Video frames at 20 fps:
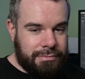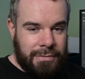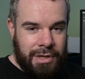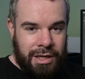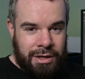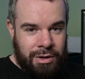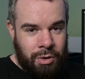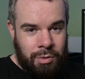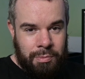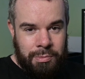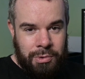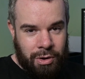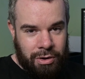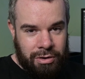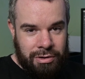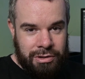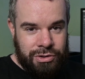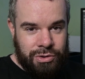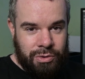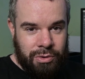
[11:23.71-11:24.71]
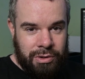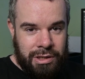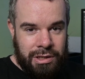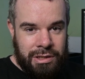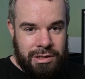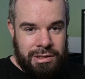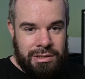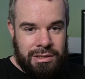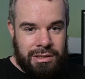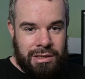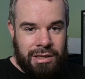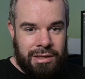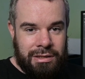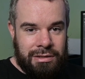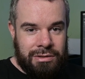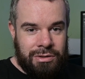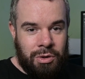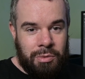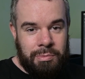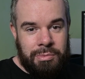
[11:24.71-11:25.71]
And hope you are enjoying it, and
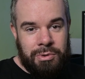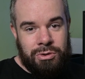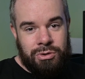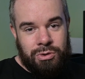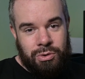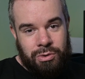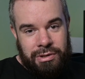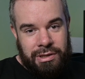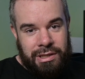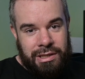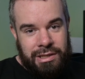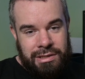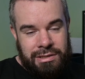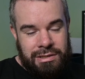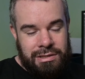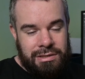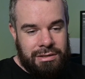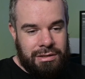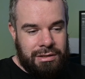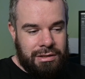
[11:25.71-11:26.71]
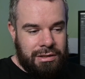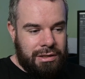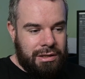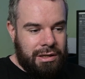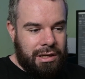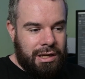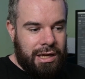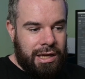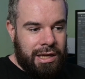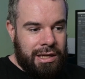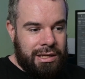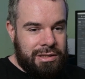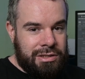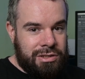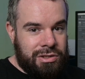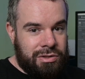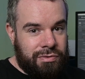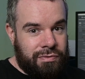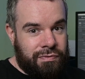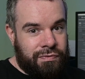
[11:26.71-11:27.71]
hope you enjoyed this and
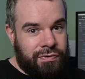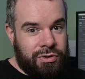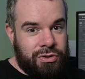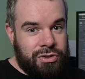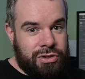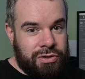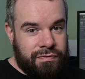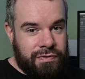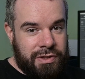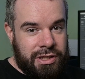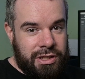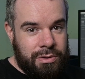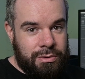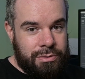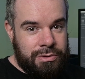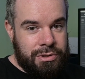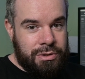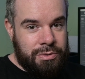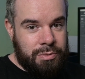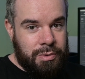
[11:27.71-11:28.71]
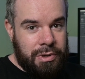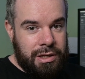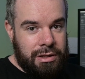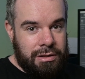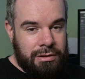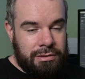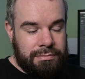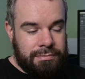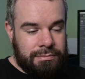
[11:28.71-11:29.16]
future videos as well.